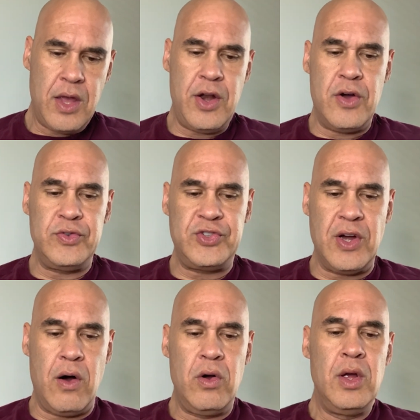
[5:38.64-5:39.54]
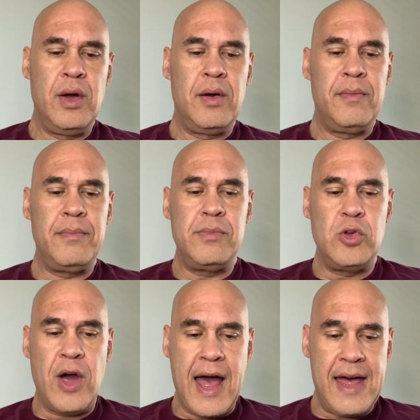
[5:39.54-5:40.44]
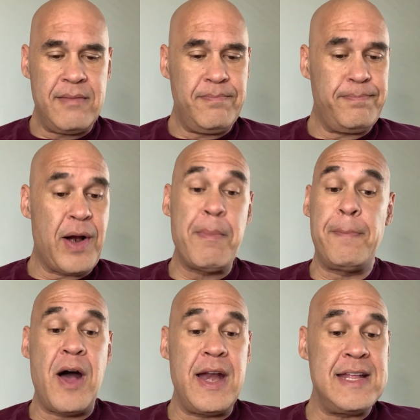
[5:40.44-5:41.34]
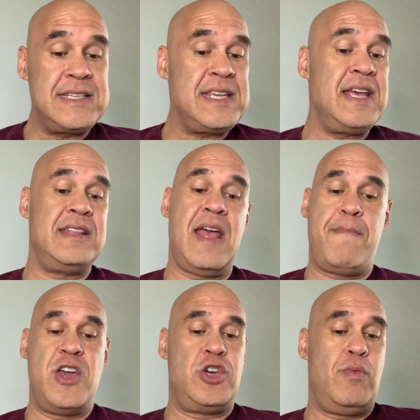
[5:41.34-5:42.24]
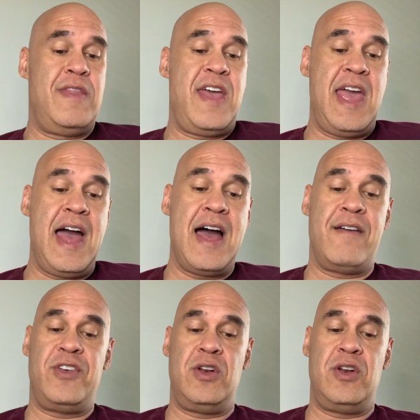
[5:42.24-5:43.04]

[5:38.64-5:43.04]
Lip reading: You know, so you got Primebond NT, and they mention what they have.